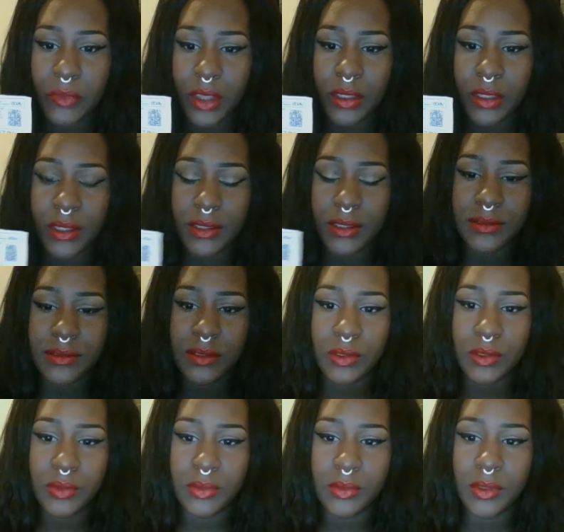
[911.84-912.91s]
yeah,
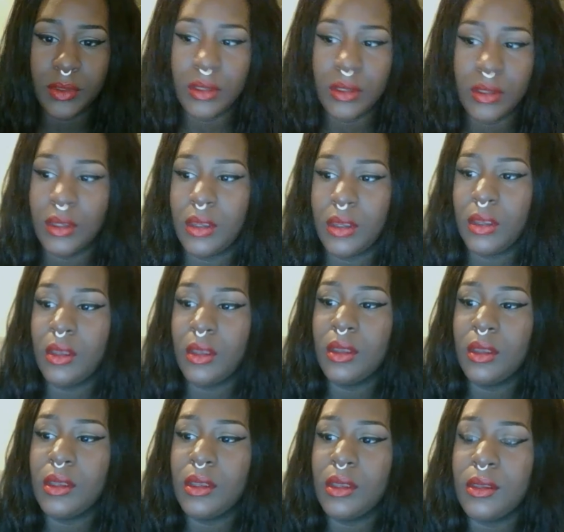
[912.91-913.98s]
so
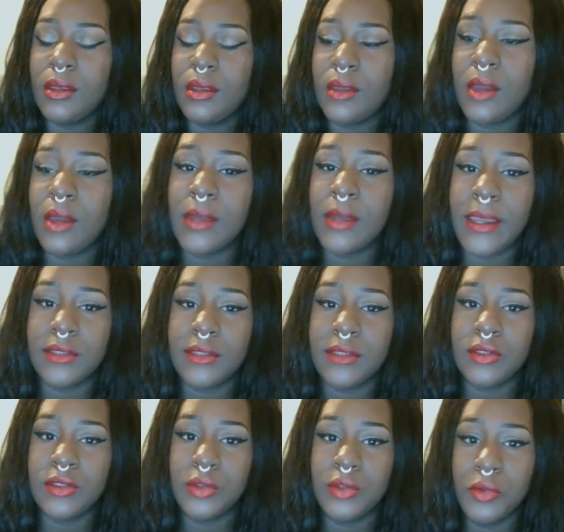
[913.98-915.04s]
I got
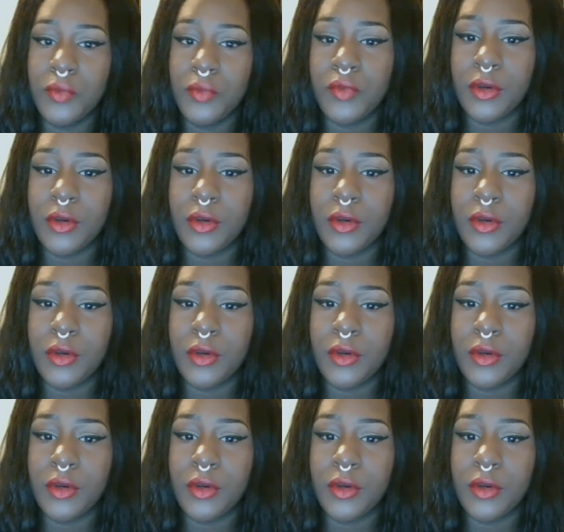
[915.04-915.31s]
2